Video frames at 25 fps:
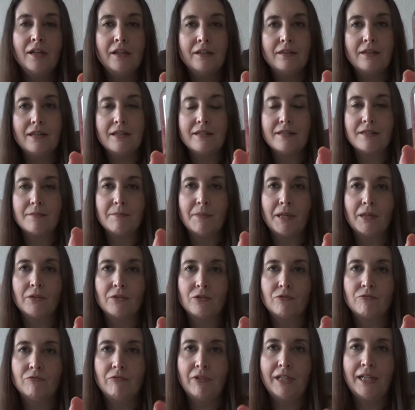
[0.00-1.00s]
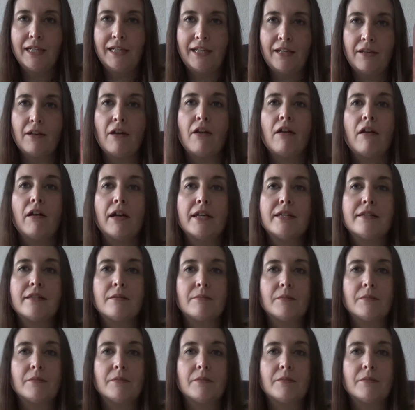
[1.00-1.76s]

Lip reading: This smells really nice.